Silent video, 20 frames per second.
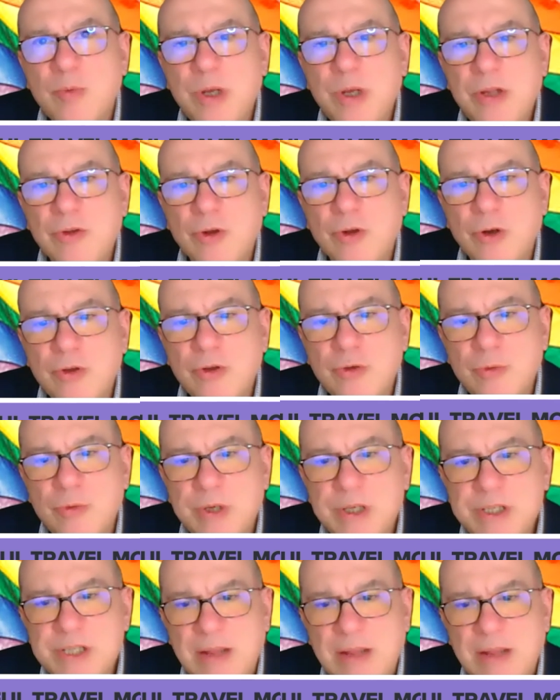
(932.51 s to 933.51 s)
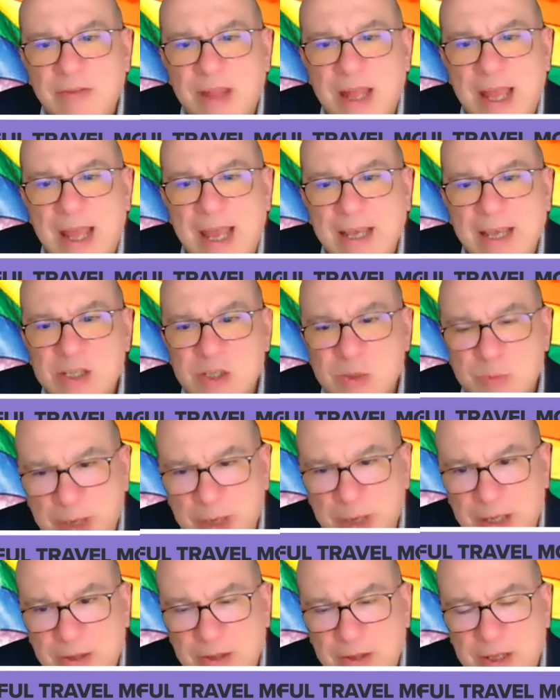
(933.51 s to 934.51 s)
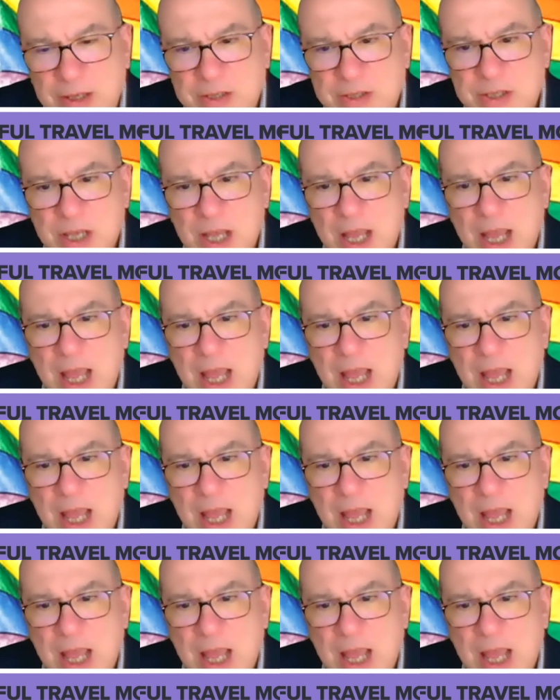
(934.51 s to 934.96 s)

we talk to is that they expect this,